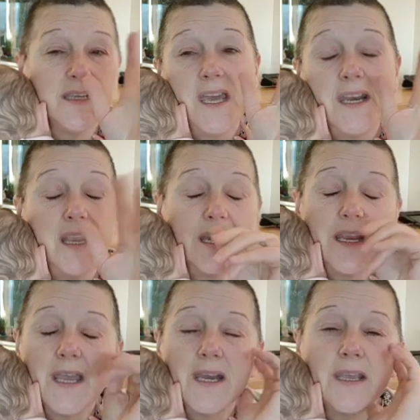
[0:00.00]
yada yada
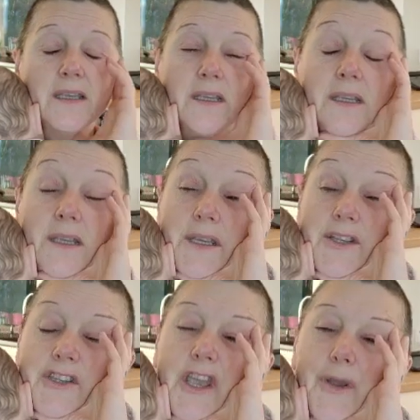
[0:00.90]
yada.
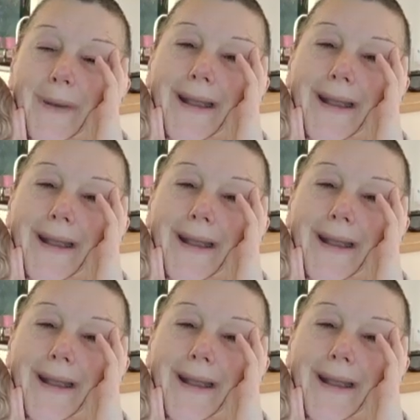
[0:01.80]
So